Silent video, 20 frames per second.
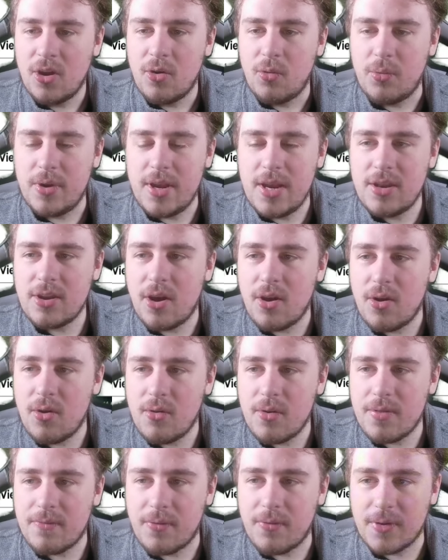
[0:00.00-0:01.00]
We
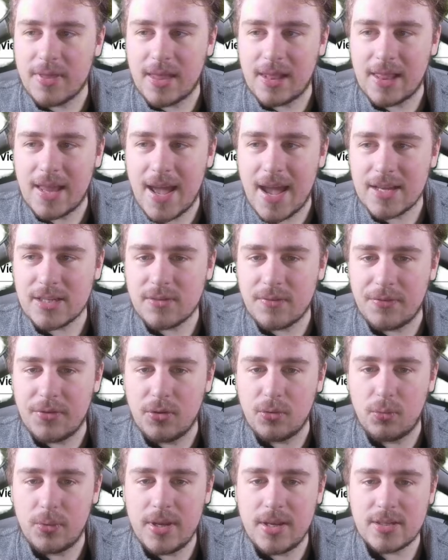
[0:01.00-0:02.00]
know for the last
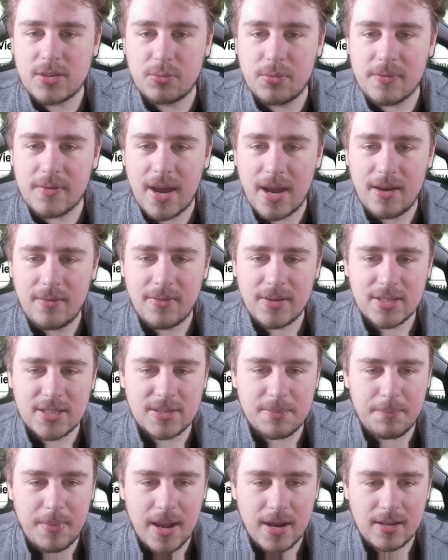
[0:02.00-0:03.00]
few weeks, we've kind of
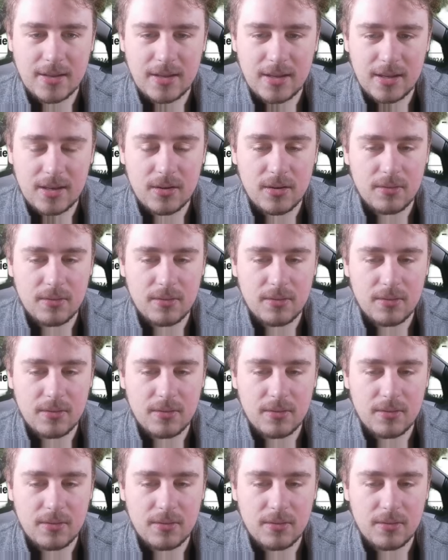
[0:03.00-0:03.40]
expected